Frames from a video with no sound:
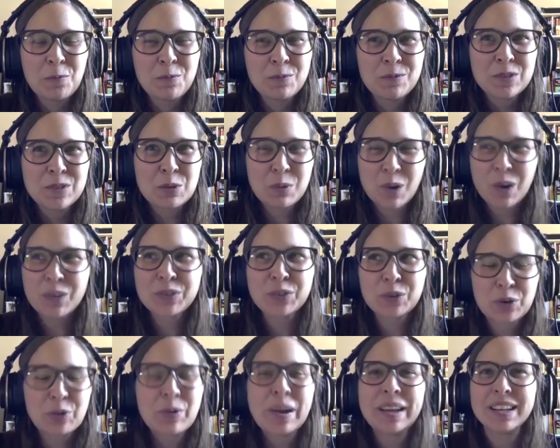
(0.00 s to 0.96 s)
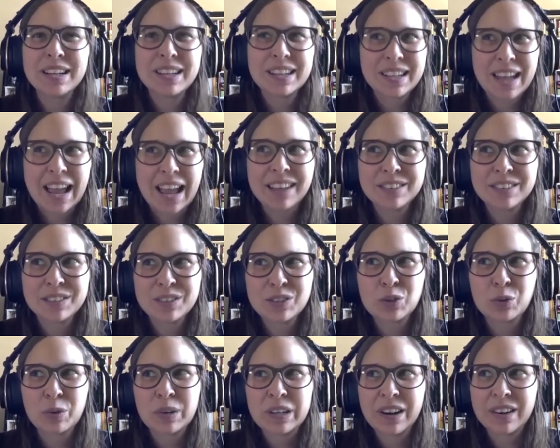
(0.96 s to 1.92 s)
you were also credited as a
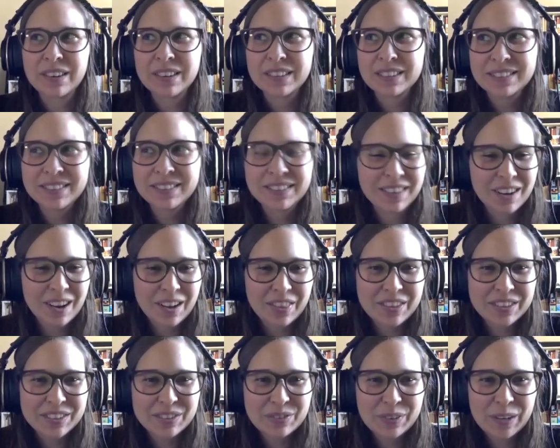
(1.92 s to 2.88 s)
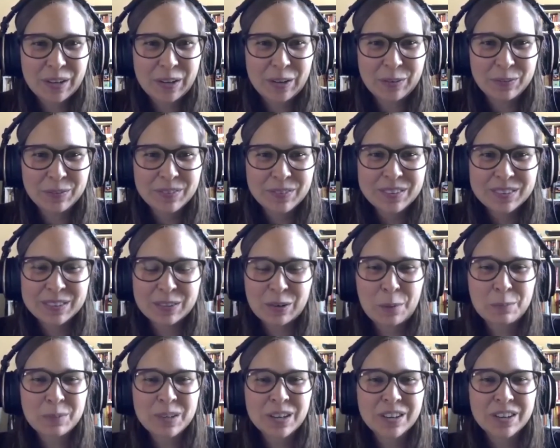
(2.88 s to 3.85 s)
story artist on this film. So
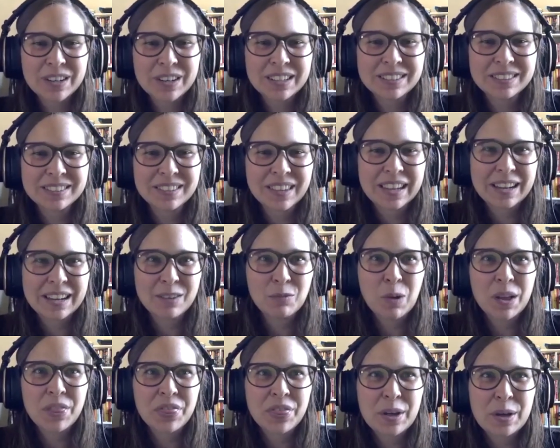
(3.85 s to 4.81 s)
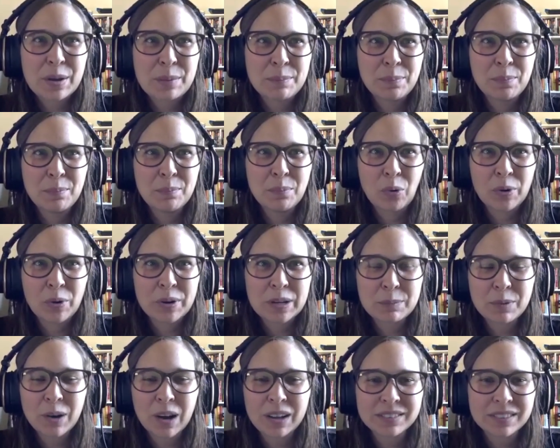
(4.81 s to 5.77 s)
I'm curious, like, what the boarding
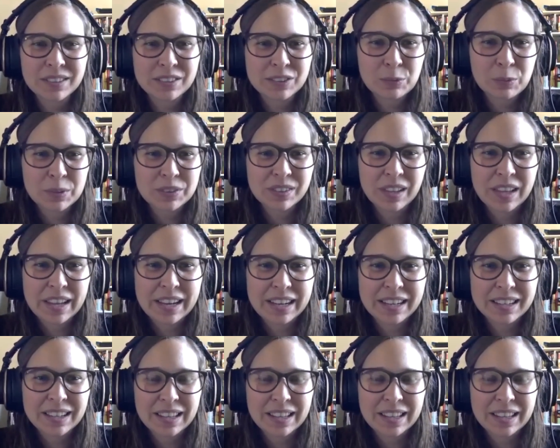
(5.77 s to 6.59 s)
process was like.